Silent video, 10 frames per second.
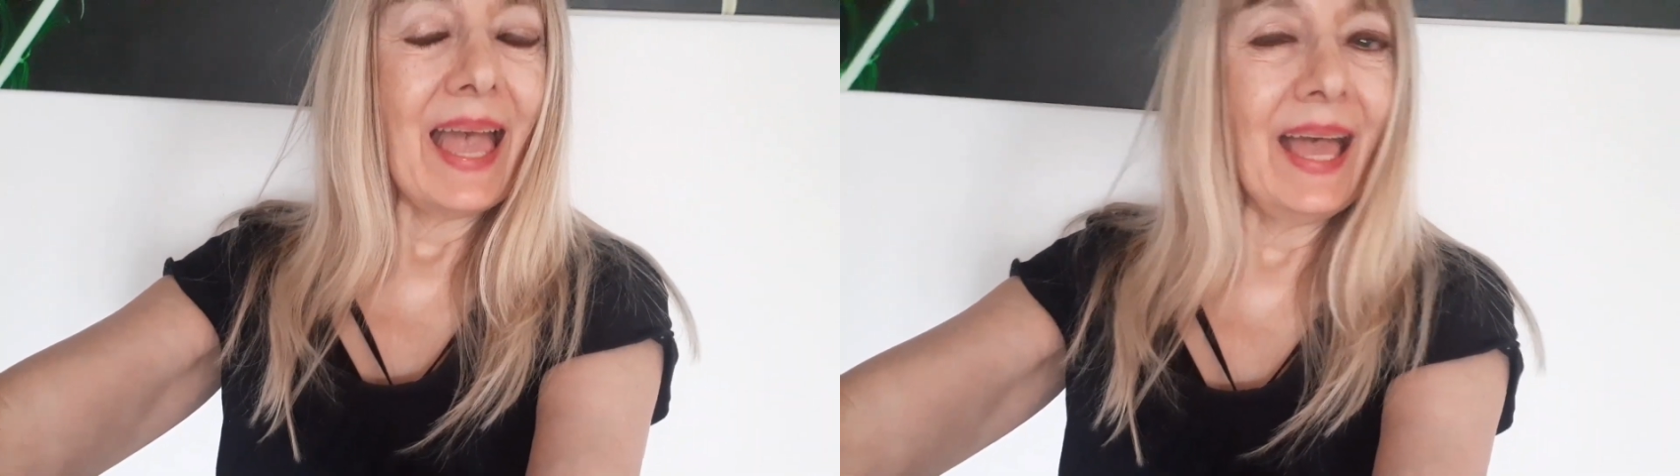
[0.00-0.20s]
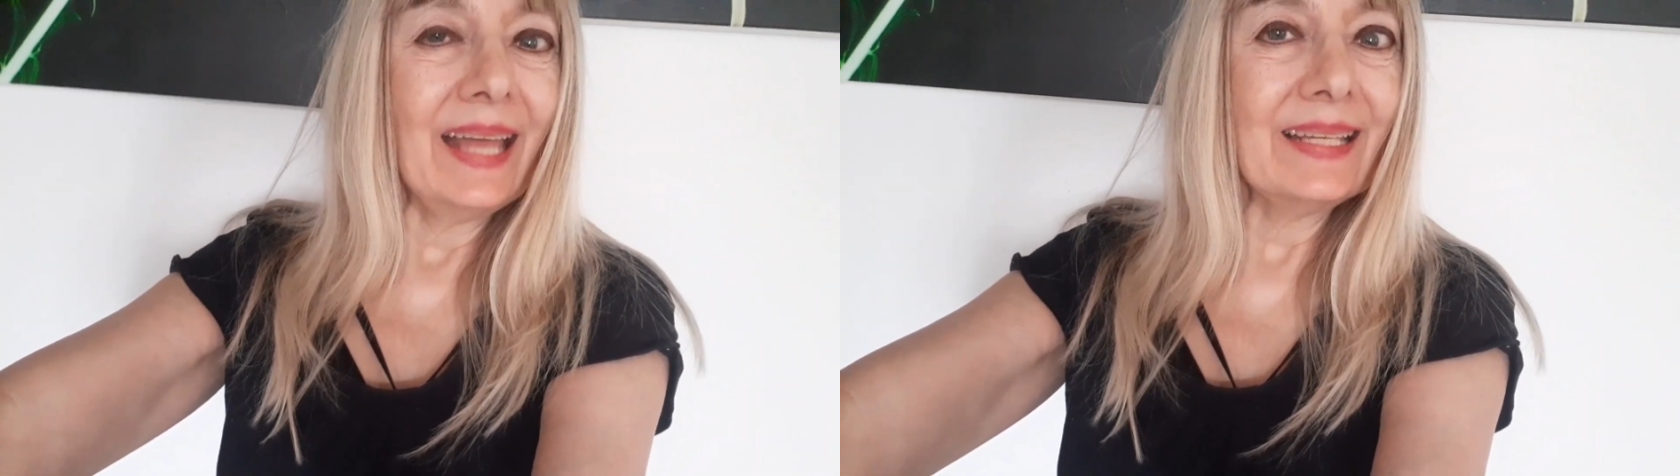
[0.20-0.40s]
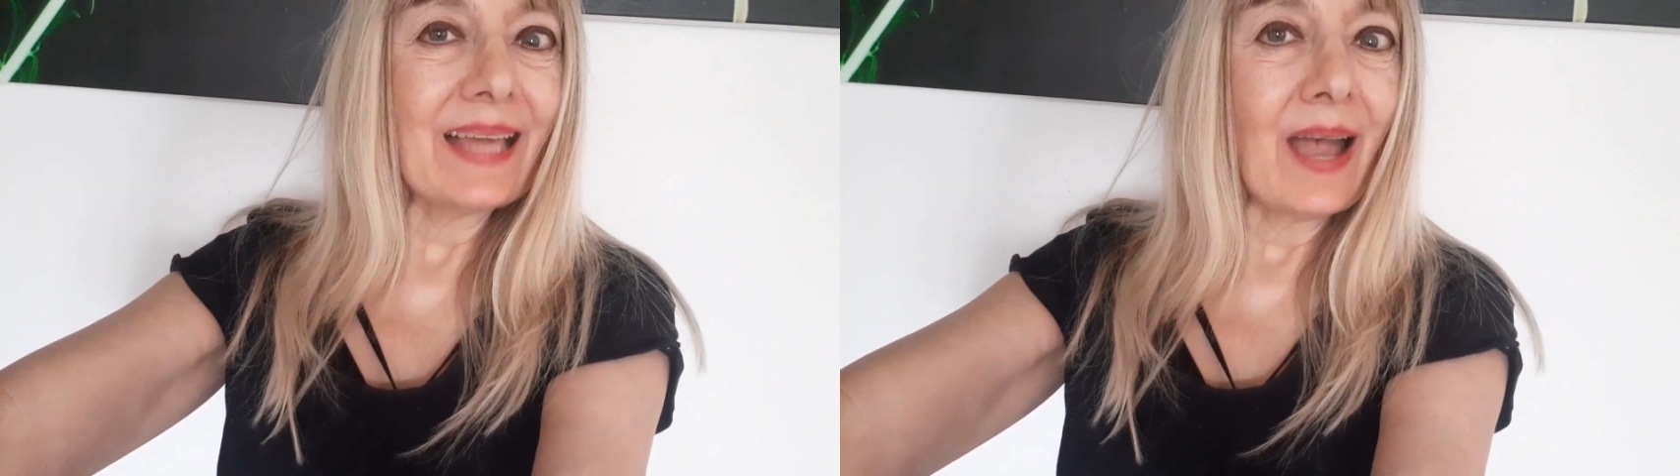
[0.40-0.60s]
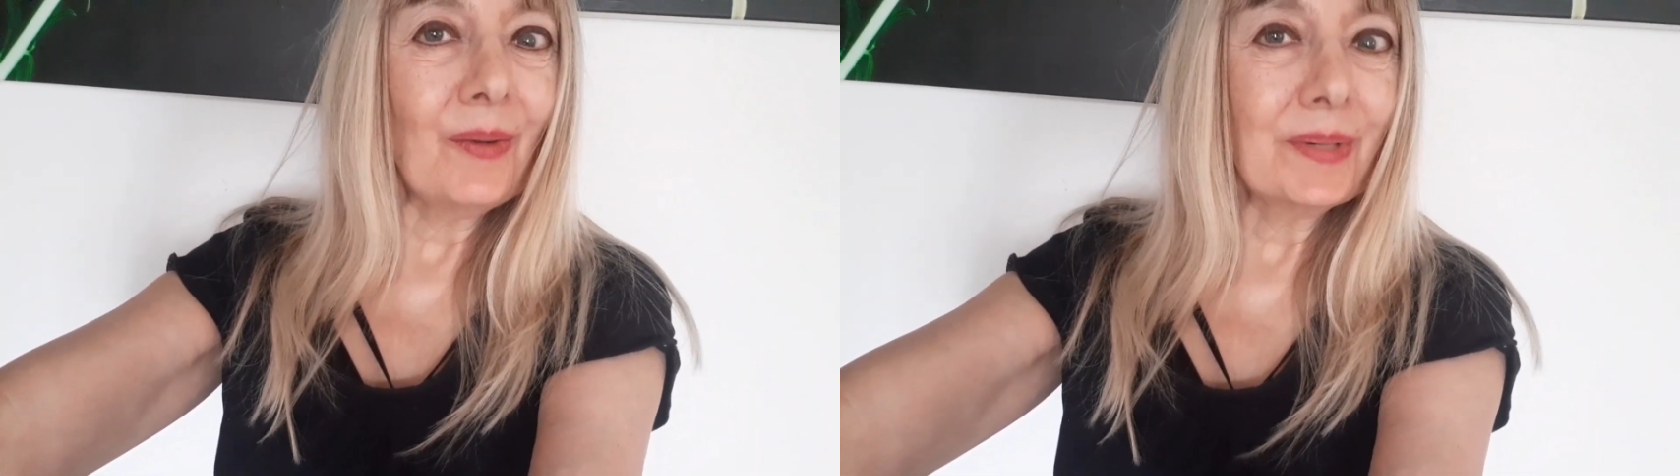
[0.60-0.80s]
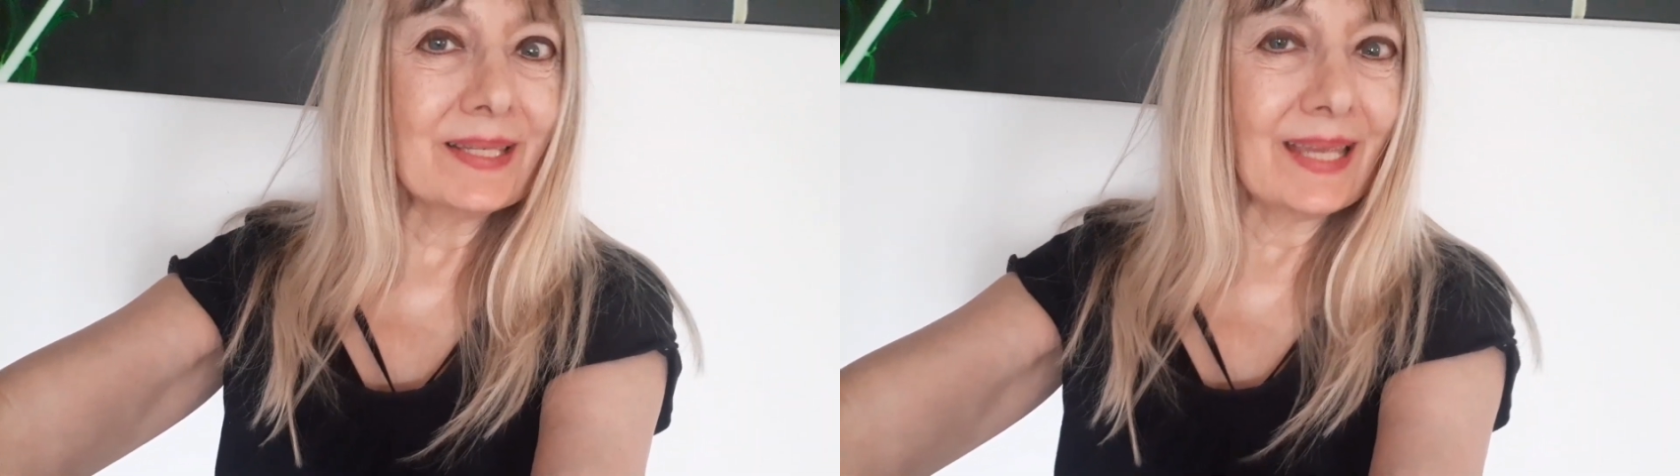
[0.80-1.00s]
and
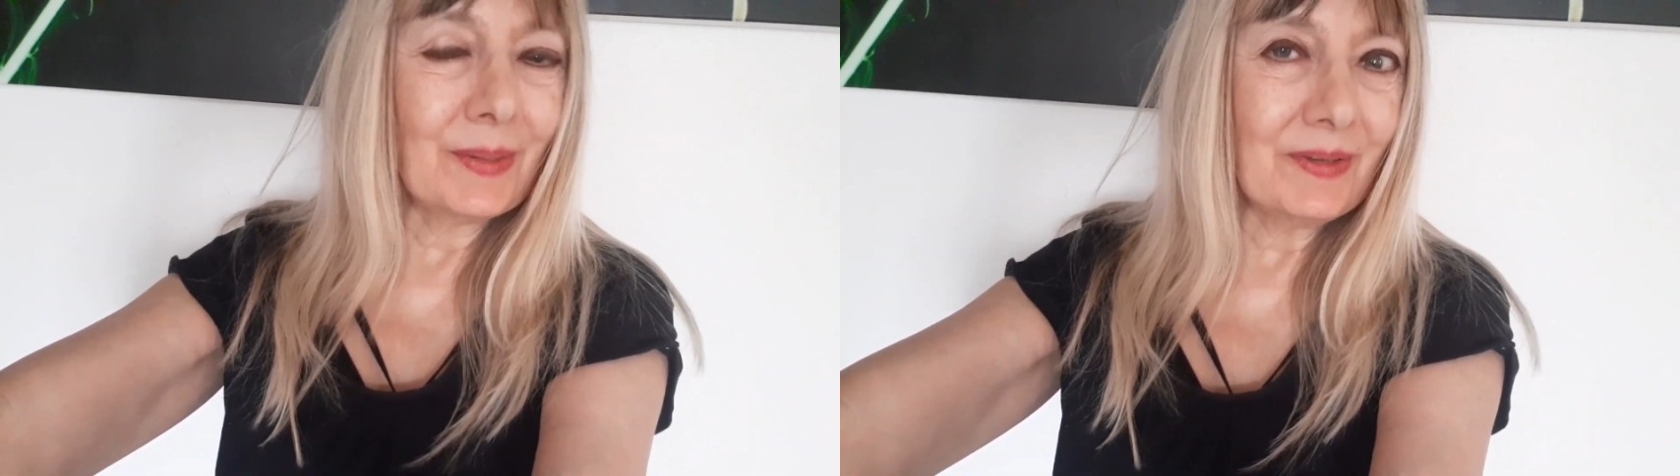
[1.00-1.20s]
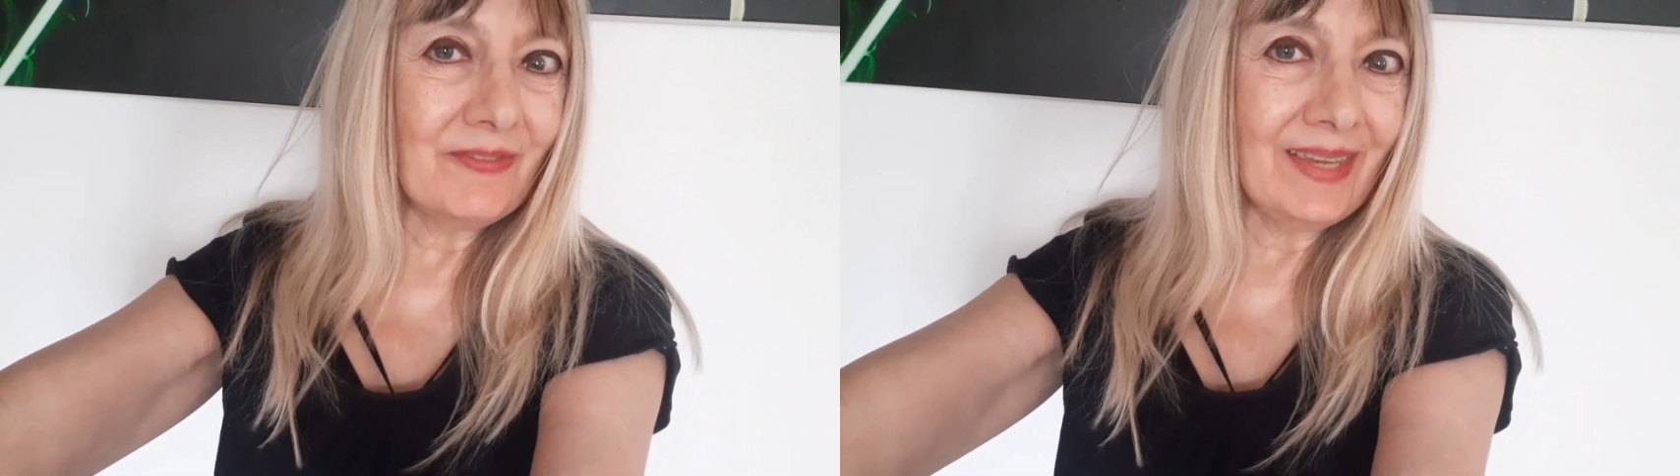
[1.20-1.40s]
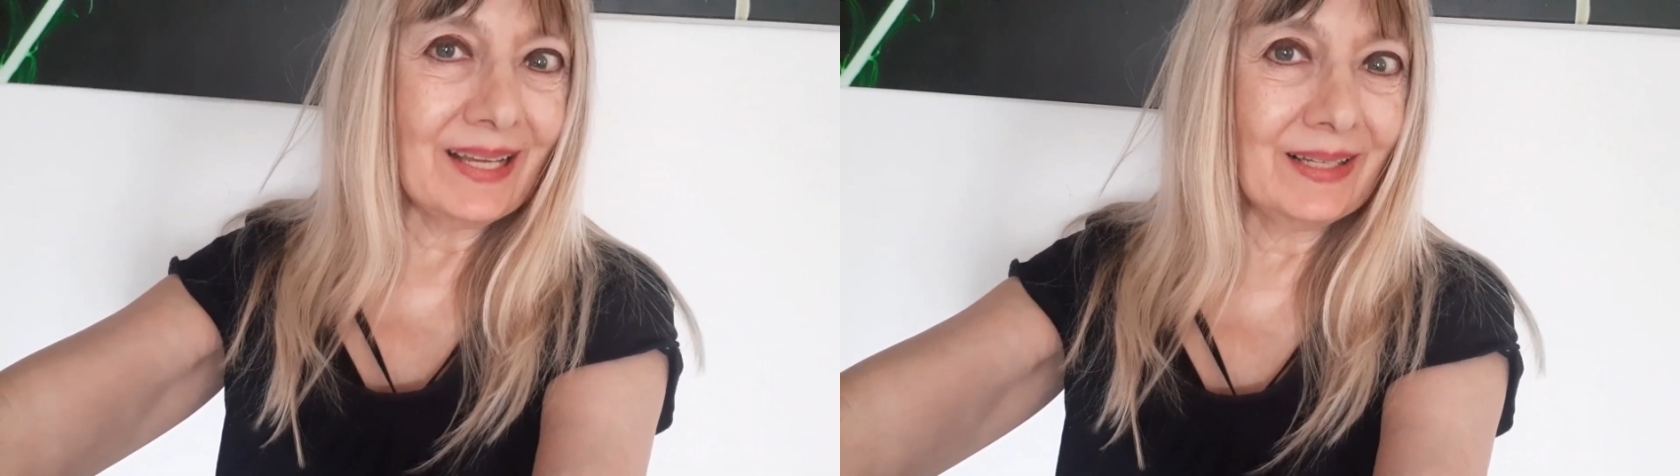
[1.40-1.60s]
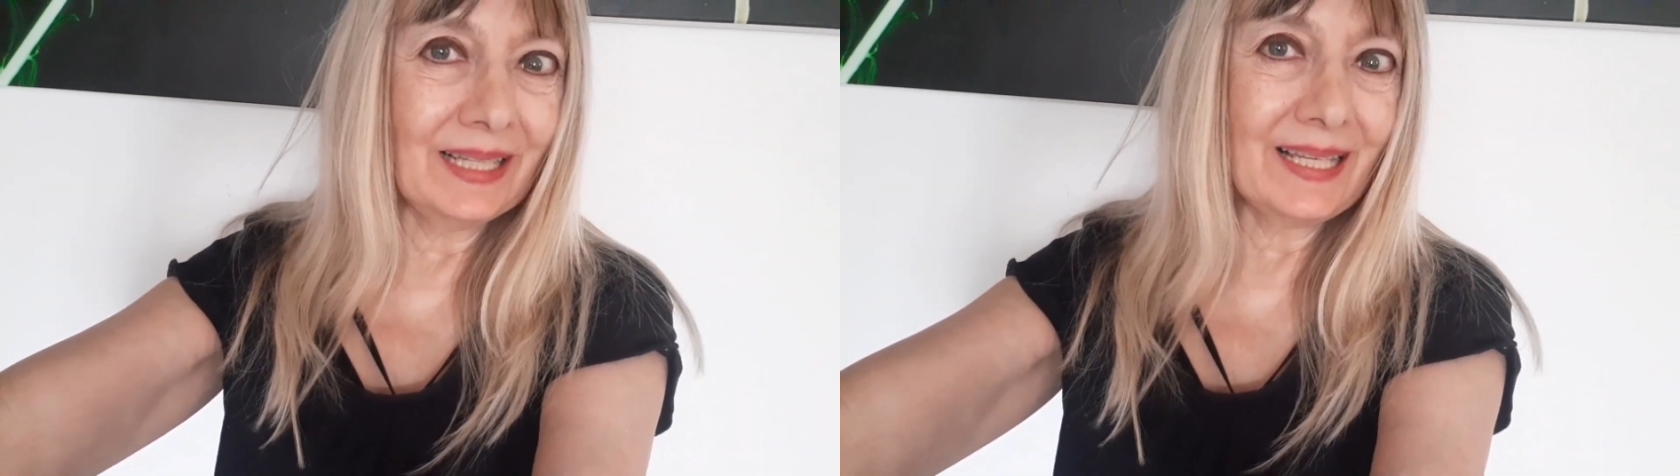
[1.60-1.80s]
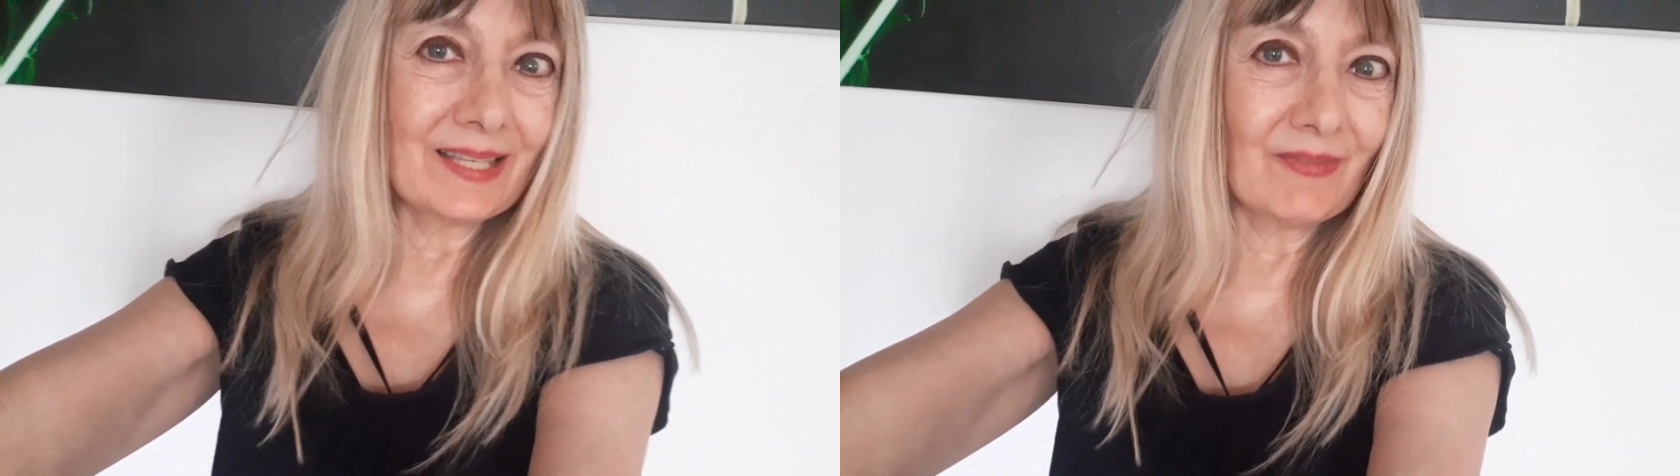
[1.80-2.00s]
our sacred
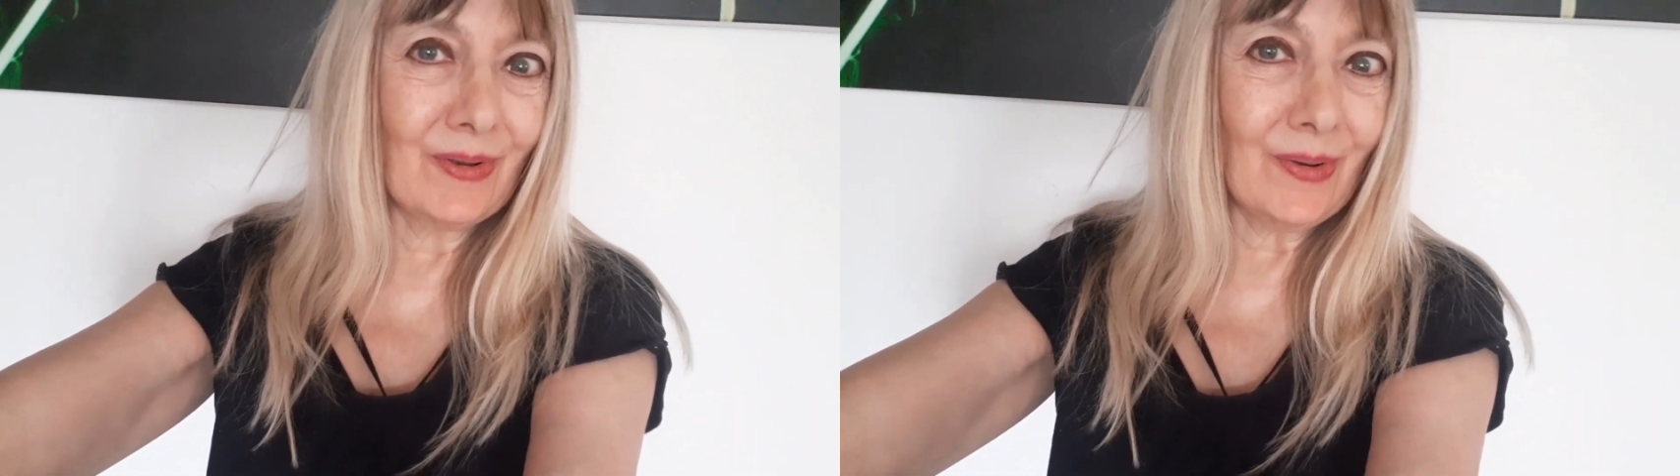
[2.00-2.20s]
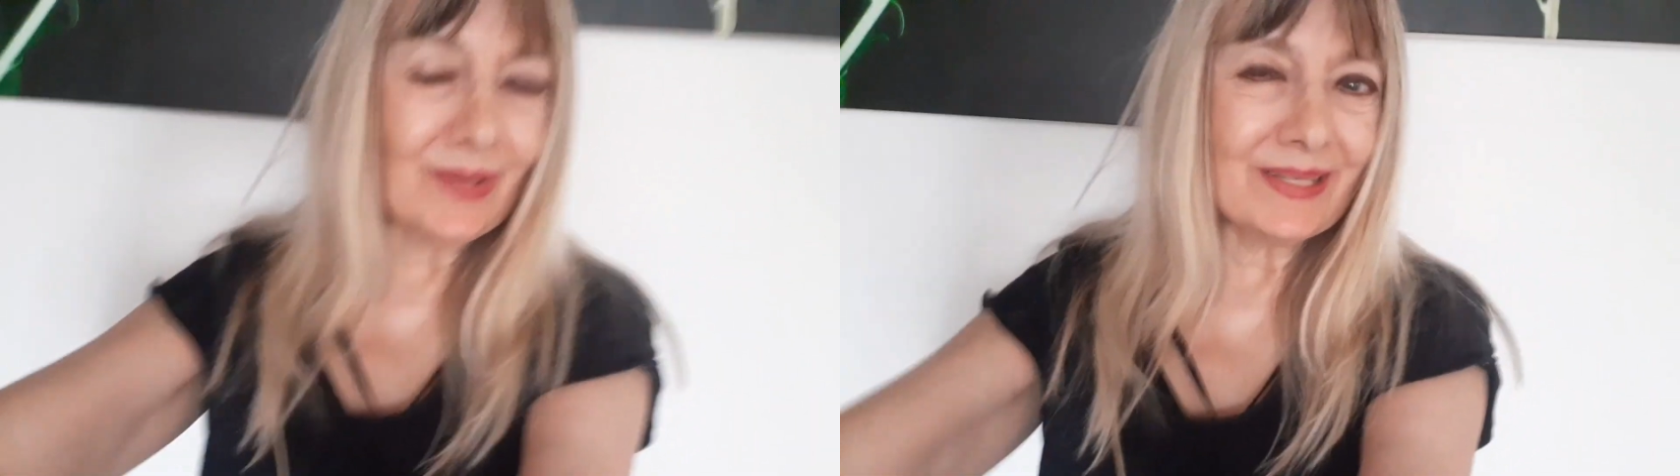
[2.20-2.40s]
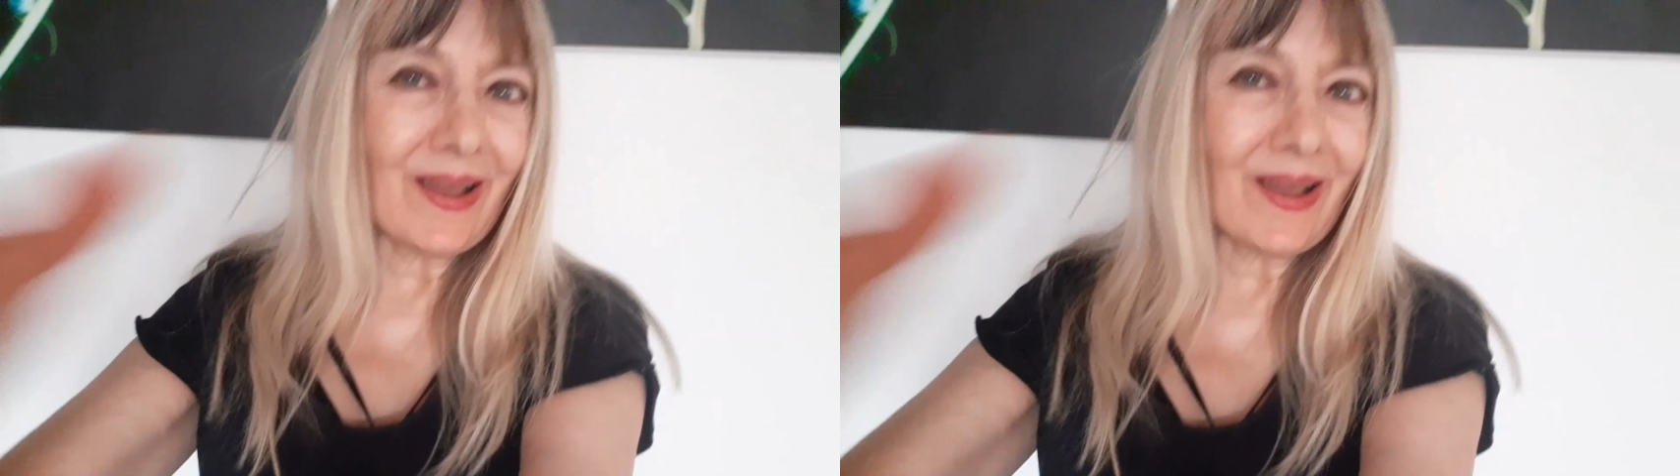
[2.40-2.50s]
vehicle is, of course,